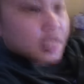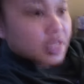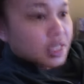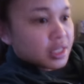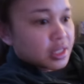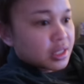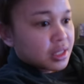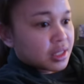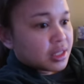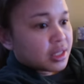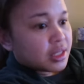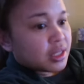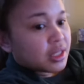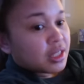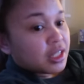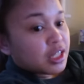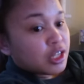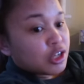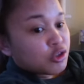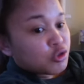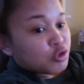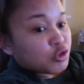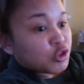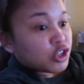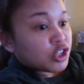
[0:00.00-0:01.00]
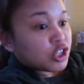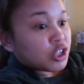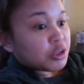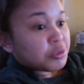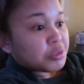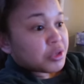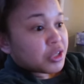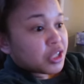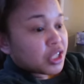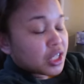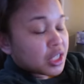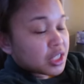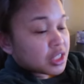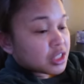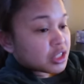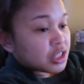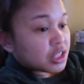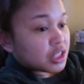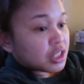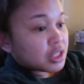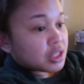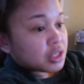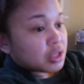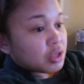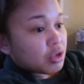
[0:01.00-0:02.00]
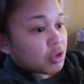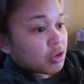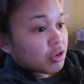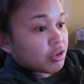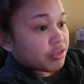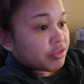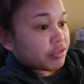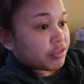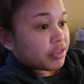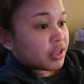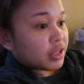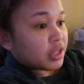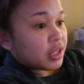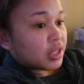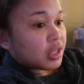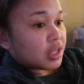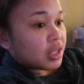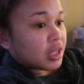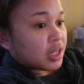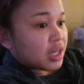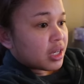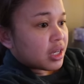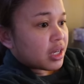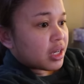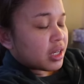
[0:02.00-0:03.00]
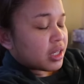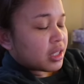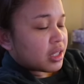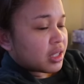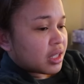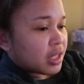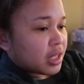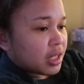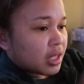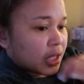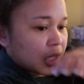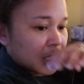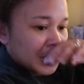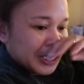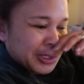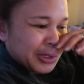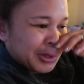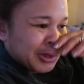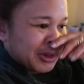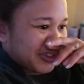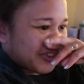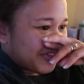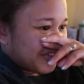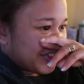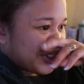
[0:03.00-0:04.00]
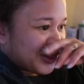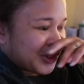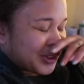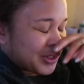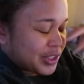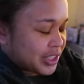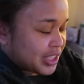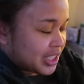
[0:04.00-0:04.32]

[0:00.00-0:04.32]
I just sit down with him. He has his coffee. I think his coffee or